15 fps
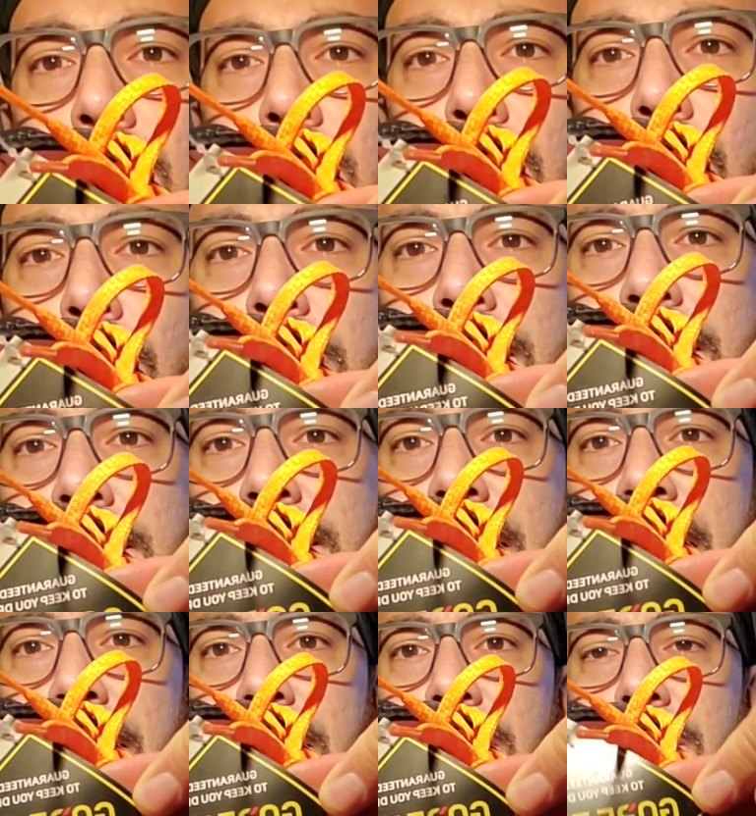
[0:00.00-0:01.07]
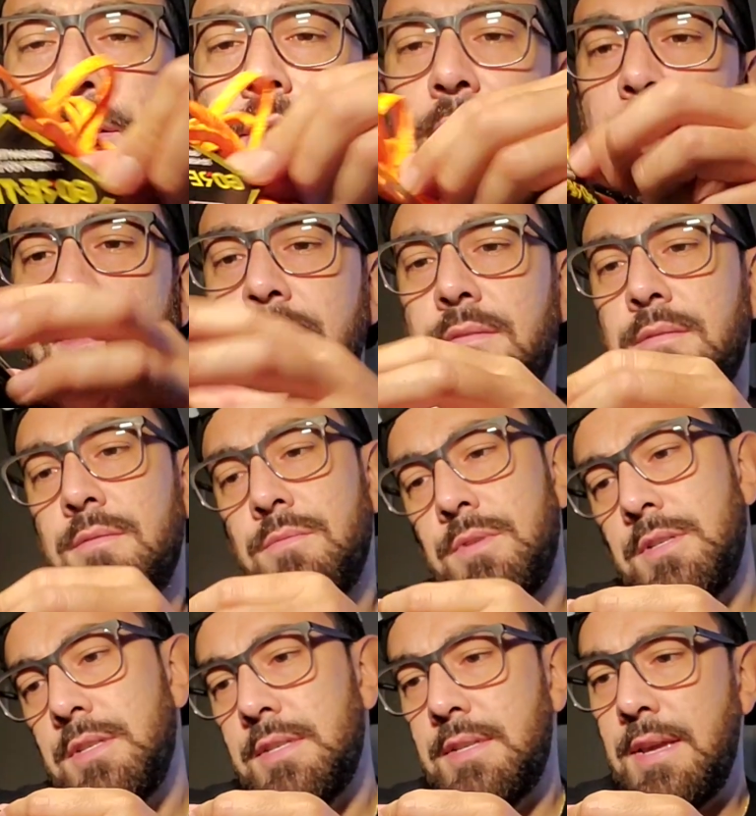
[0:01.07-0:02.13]
GORE-TEX tag here that, what
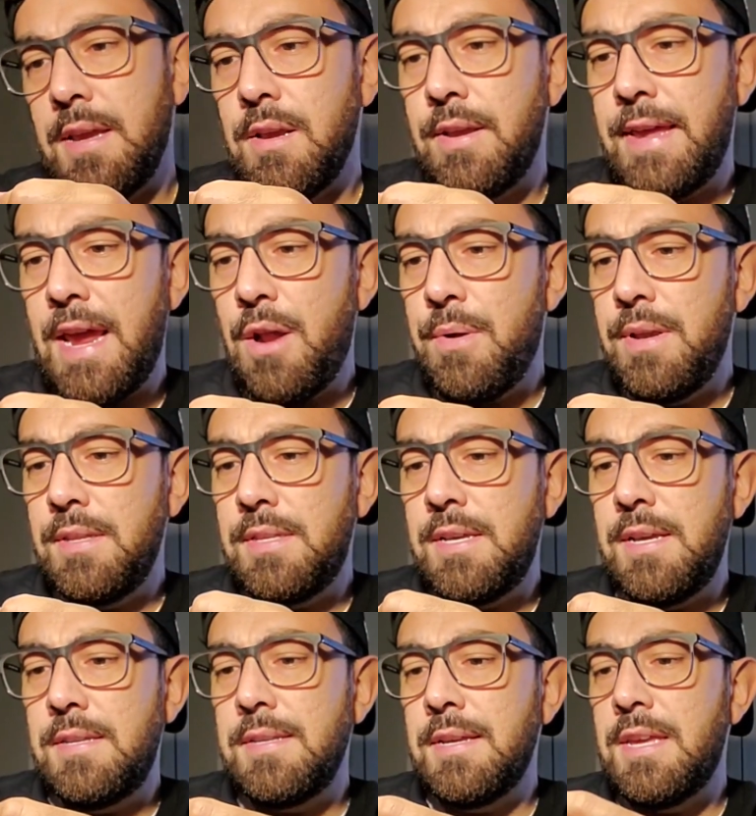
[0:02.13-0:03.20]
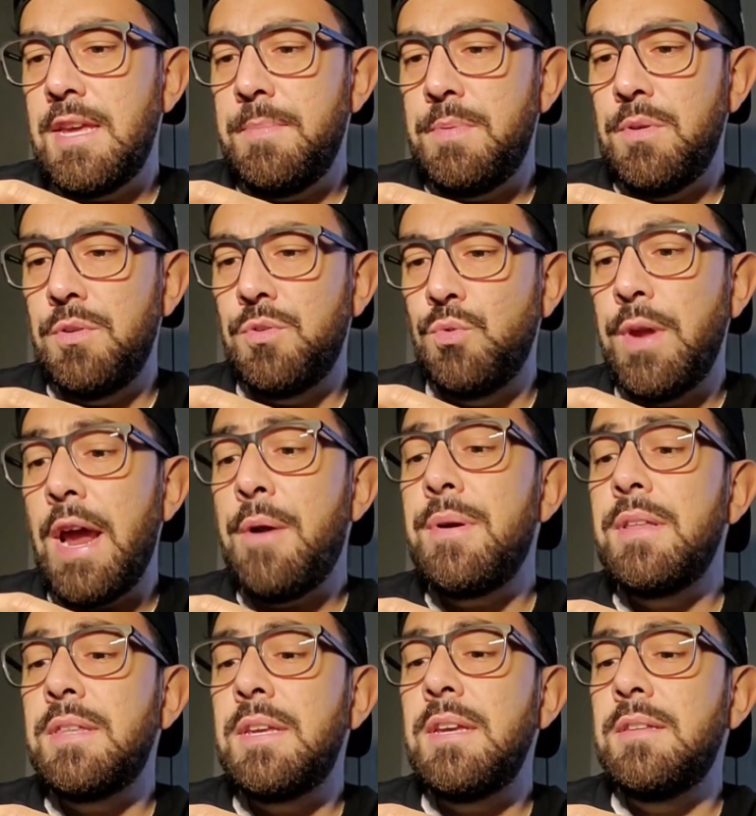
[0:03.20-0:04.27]
does it say? Guaranteed to keep
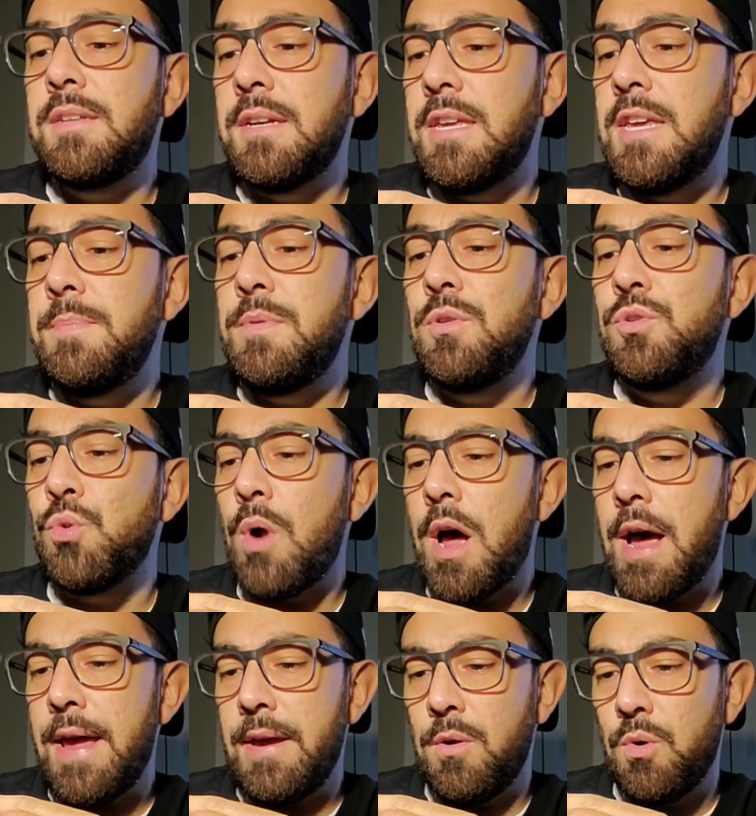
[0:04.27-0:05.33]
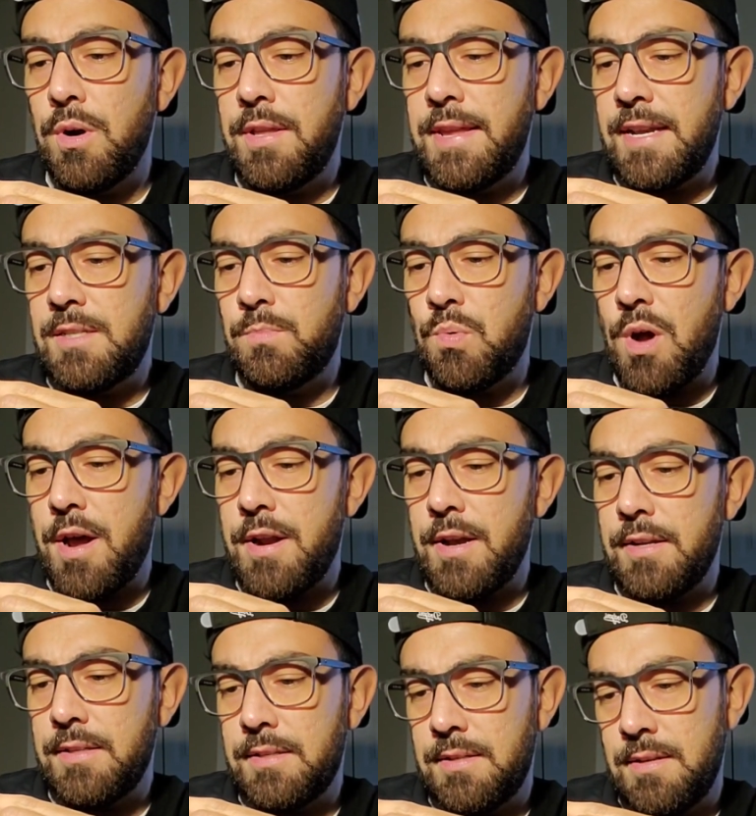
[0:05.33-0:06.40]
you dry. GORE-TEX
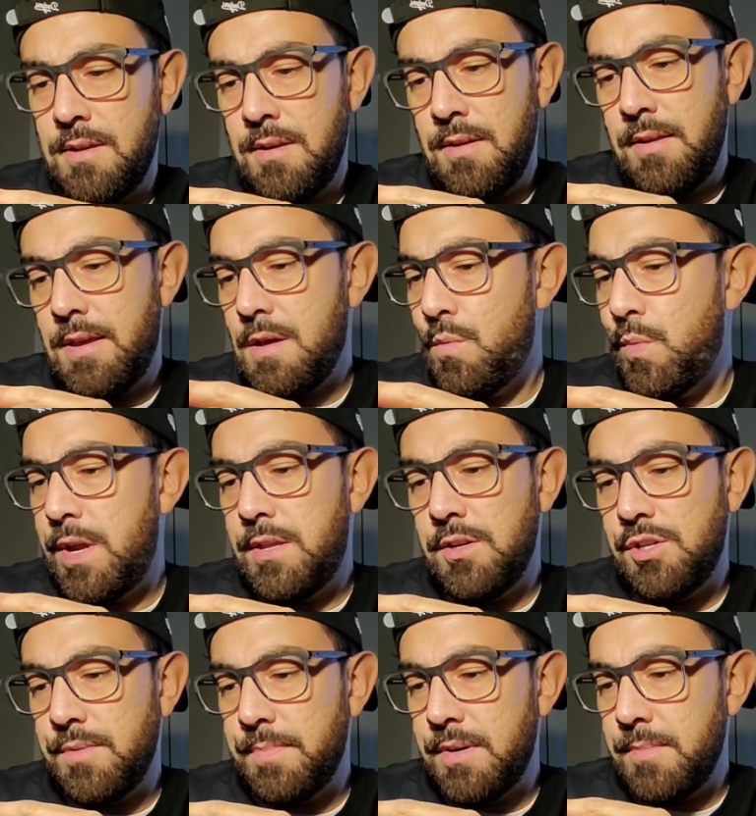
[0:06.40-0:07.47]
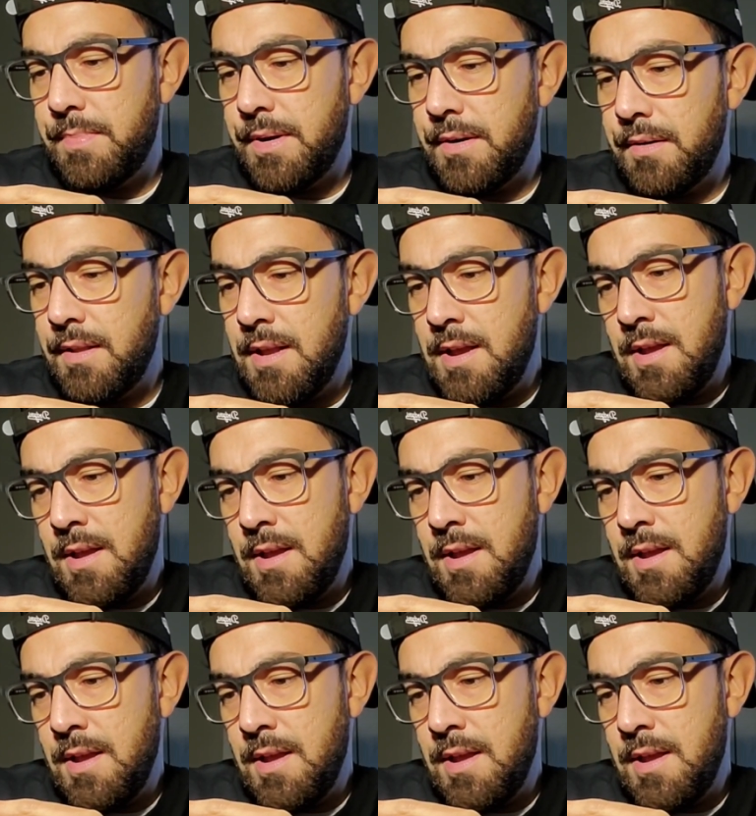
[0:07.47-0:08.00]
products. Can't wait to jump in a puddle.